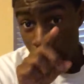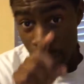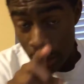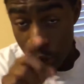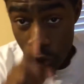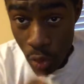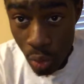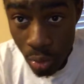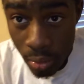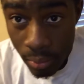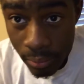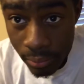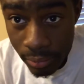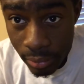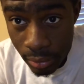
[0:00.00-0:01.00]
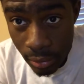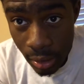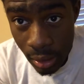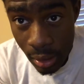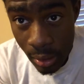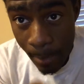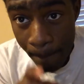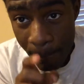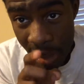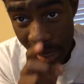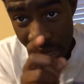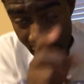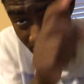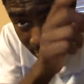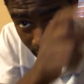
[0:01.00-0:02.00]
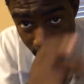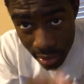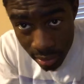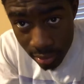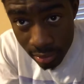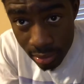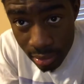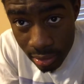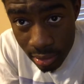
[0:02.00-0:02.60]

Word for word: to you but amen.